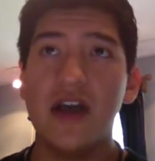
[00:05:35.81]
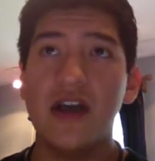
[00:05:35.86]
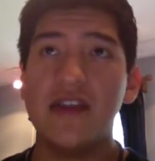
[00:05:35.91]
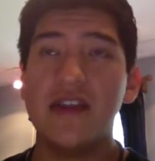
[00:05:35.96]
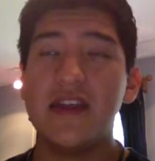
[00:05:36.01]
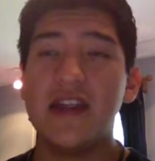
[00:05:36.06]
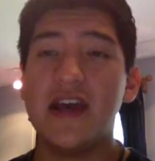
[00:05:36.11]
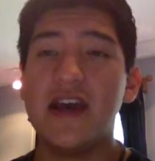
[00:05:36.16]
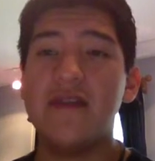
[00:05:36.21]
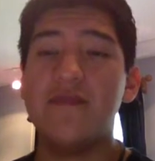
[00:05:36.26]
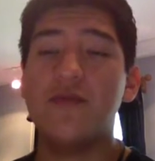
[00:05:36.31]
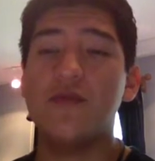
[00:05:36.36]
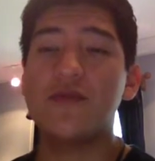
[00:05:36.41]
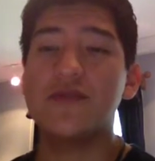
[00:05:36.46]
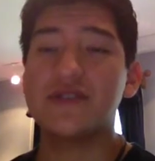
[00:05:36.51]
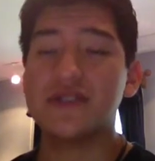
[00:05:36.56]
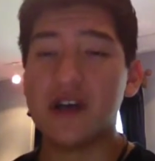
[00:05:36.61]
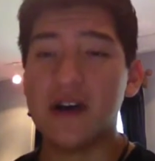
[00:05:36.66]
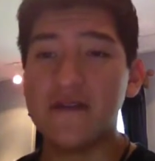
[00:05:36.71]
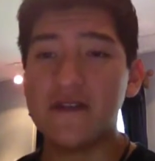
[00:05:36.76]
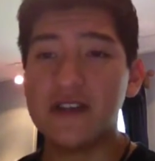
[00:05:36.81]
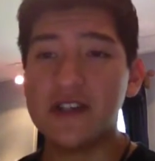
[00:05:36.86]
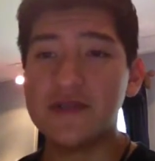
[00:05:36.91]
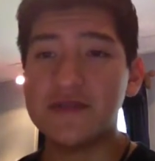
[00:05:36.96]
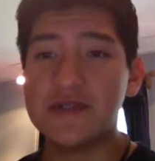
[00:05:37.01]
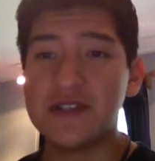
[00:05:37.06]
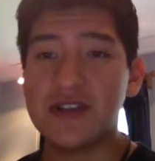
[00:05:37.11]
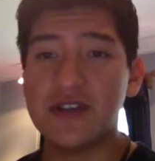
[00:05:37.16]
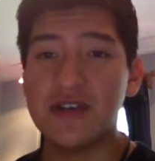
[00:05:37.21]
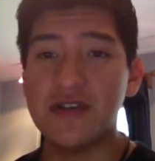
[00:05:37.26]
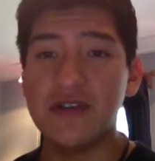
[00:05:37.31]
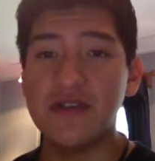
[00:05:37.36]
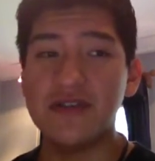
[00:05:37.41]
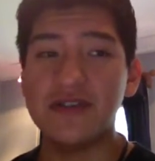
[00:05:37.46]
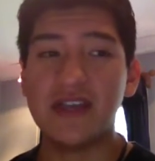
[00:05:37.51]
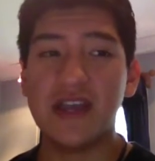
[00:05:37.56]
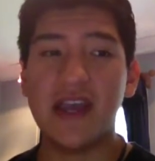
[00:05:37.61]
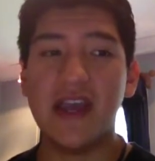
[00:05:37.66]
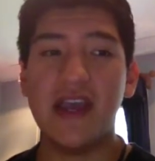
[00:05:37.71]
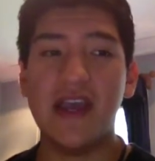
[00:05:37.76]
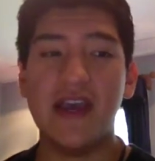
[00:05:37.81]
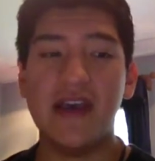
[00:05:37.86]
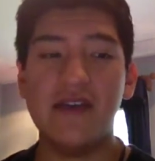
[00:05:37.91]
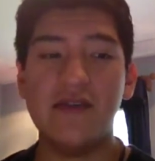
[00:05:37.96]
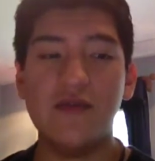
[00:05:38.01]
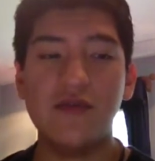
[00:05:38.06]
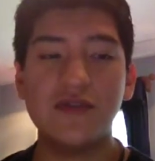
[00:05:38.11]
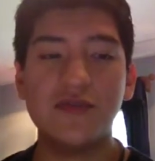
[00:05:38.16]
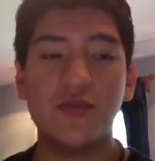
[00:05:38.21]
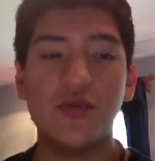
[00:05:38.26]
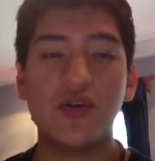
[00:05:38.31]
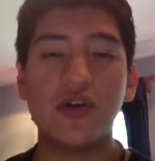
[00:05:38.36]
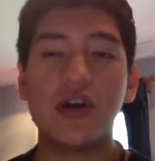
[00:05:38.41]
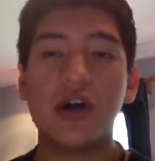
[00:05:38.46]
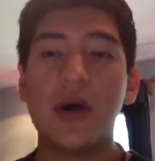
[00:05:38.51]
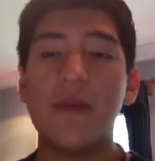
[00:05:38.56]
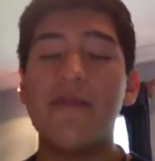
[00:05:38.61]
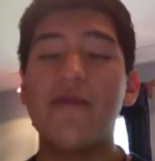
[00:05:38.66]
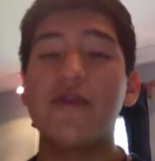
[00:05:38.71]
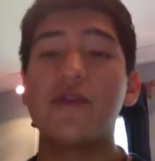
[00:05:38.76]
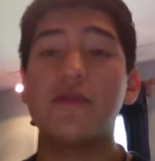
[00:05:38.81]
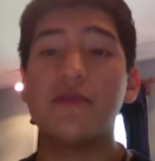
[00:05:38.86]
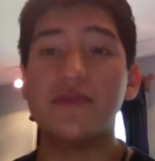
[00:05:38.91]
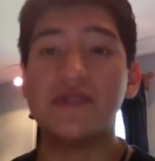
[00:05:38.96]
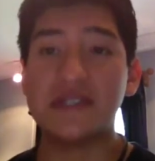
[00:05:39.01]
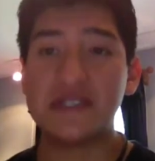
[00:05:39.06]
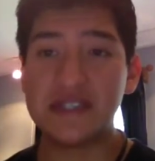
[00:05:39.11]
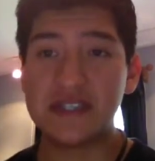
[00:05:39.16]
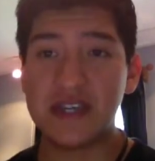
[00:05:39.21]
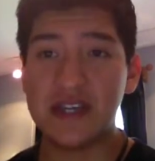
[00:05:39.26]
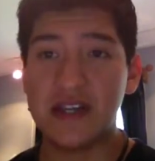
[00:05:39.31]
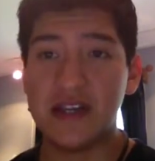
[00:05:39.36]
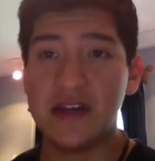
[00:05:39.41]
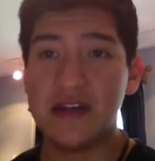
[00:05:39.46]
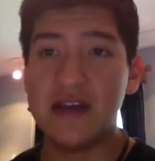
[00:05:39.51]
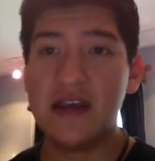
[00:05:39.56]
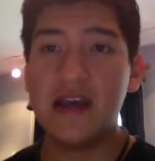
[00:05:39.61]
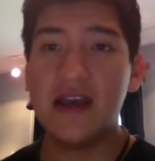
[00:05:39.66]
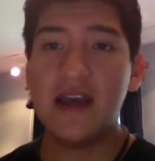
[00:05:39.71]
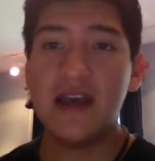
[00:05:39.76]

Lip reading: that had more soft-touch materials and was more comfortable to sit in